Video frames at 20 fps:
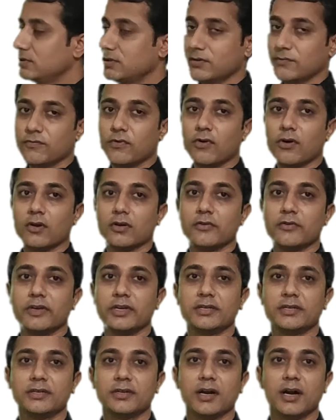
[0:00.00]
The
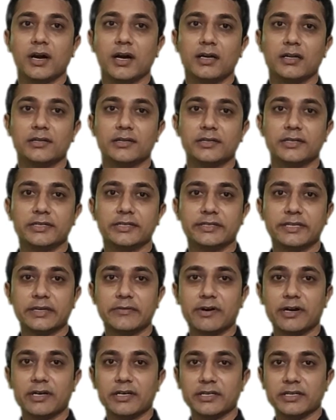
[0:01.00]
following are the
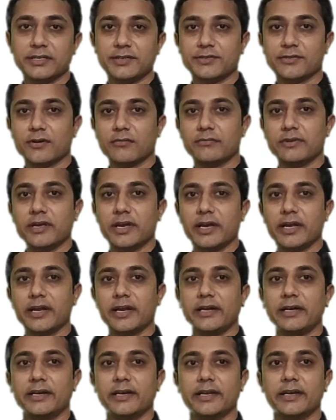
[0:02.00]
disadvantages of the
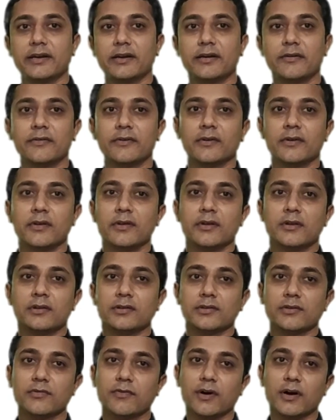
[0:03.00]
array antenna.
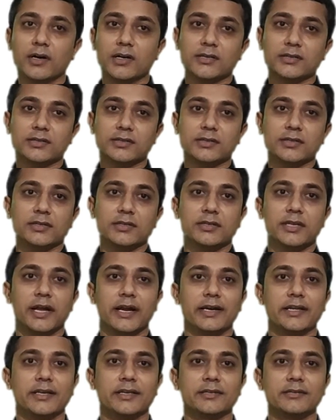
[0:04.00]
The first,
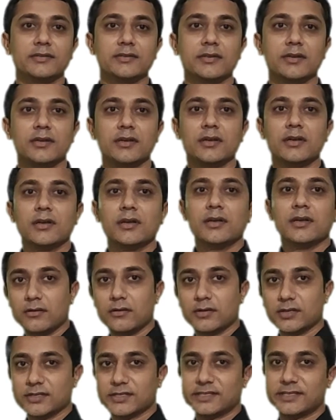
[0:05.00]
that is,
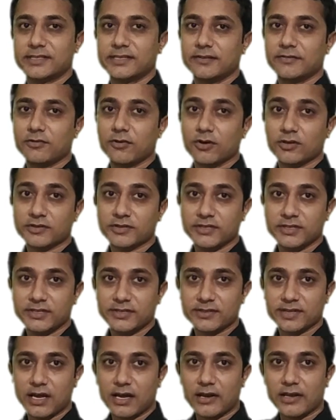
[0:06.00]
resistive
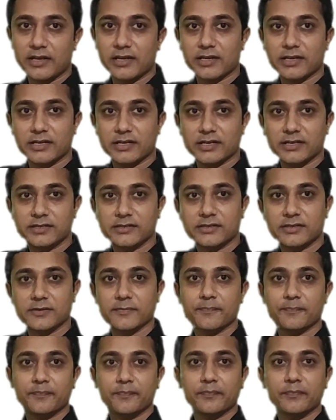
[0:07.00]
losses are increased,
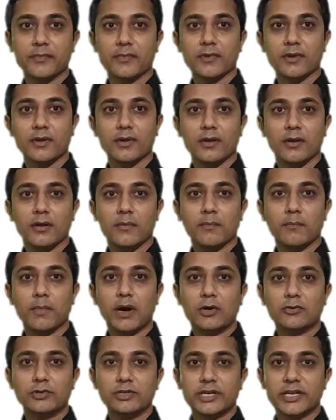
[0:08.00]

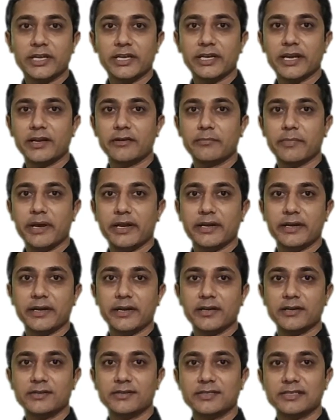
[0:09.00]
mounting and
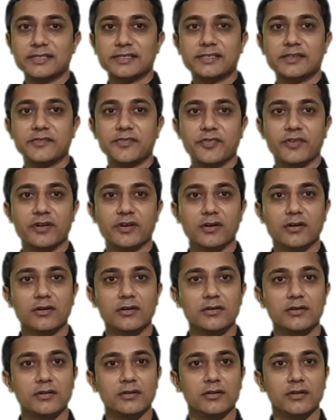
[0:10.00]
maintenance is
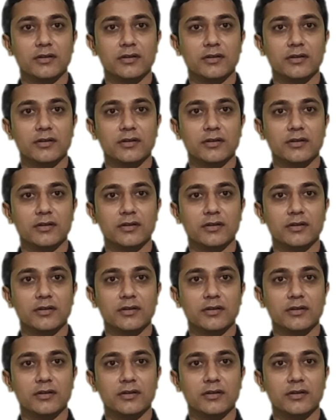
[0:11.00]
difficult,